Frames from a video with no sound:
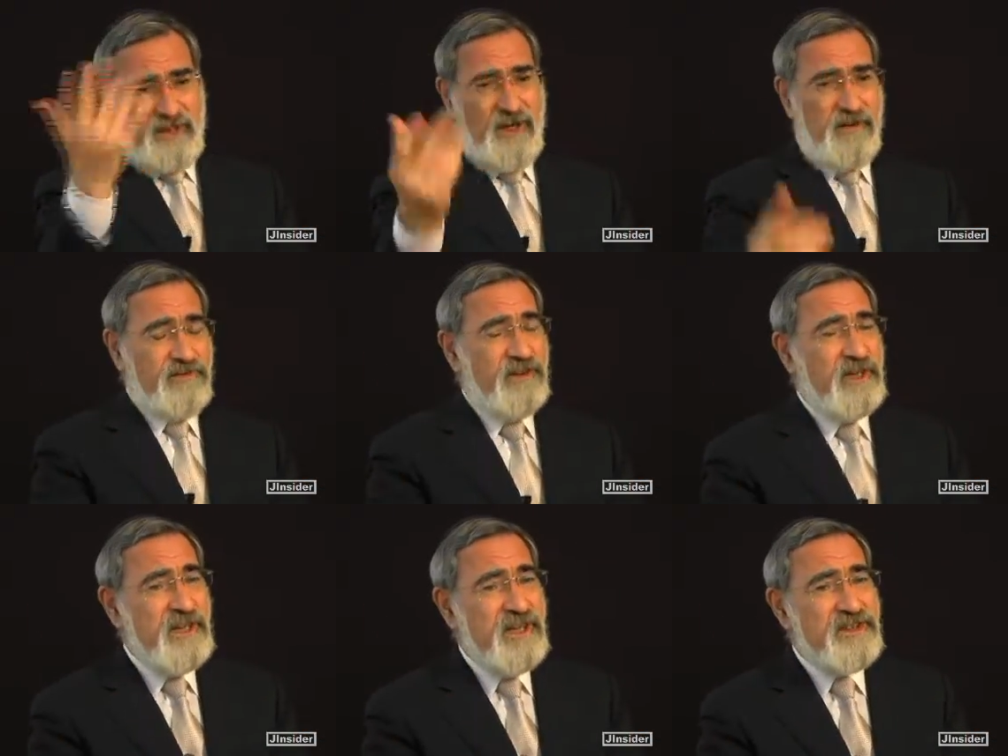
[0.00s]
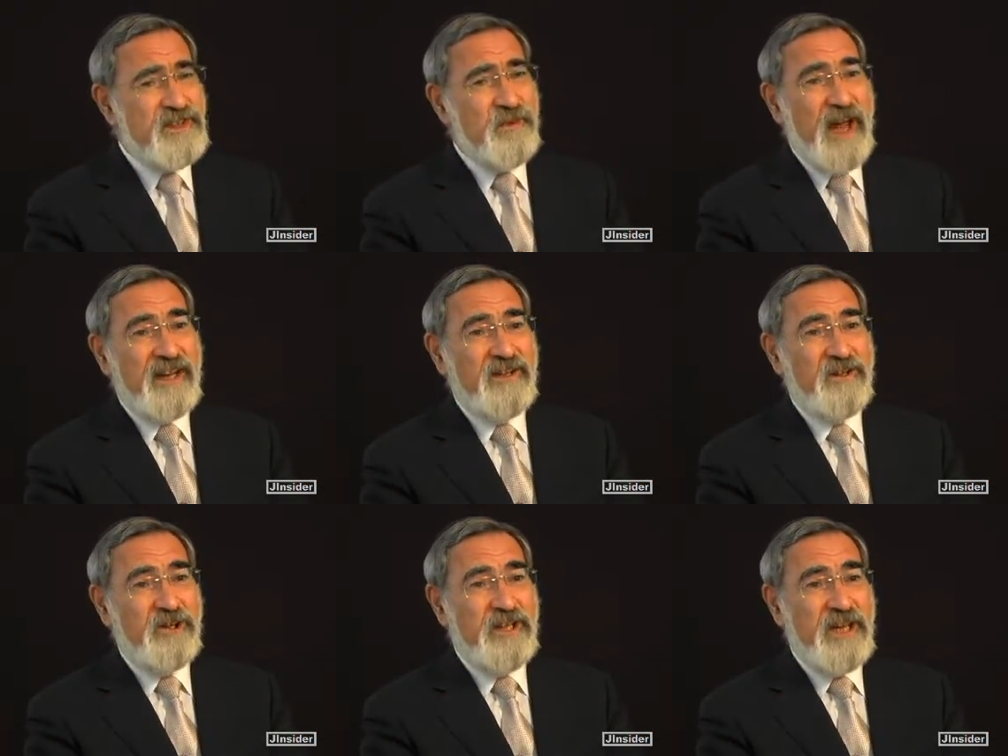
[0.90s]
of the uh,
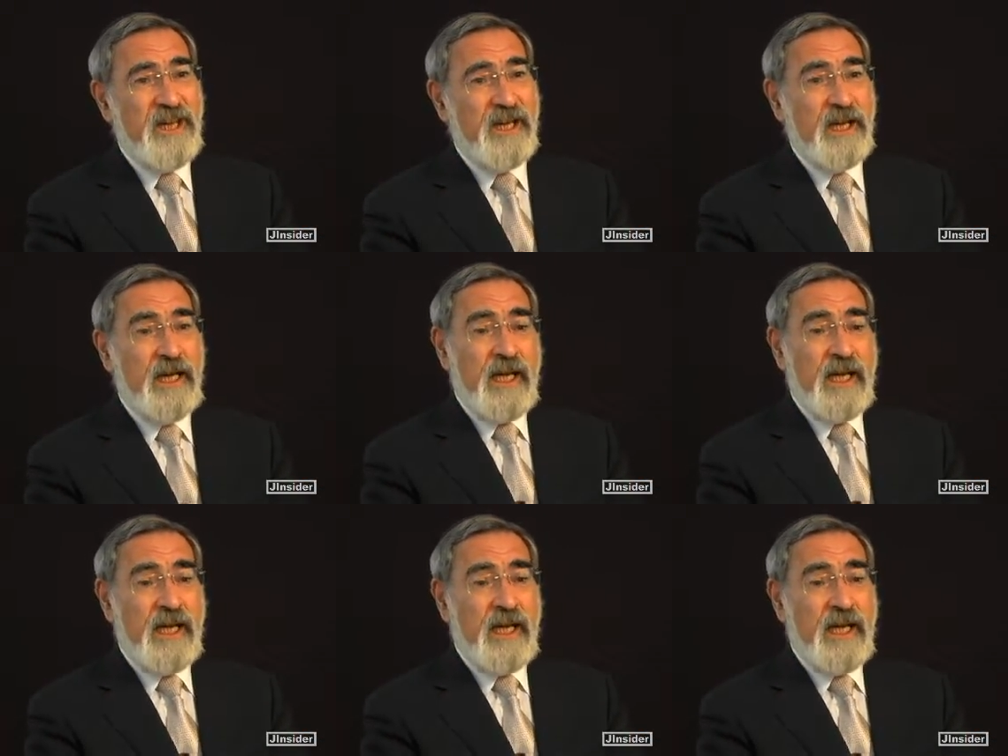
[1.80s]
sabbatical year.